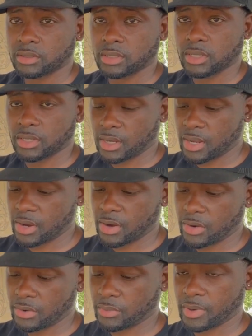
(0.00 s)
in
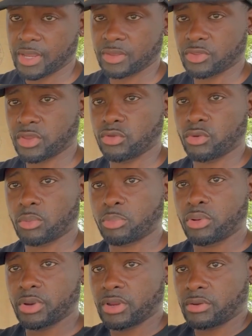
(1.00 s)
there, and then you'll
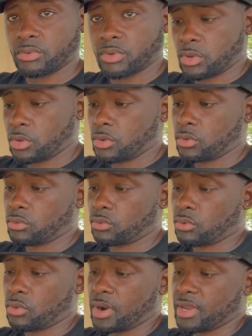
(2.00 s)
put it
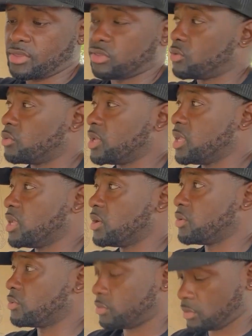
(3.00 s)
right through
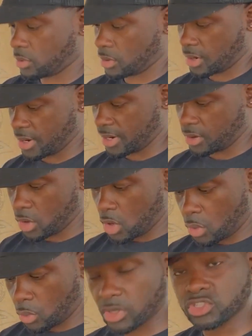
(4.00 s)
here. All right,
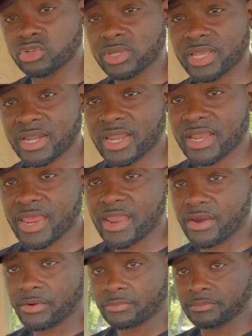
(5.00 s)
once you get it in
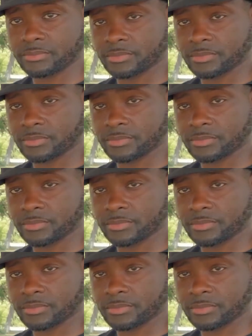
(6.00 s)
there,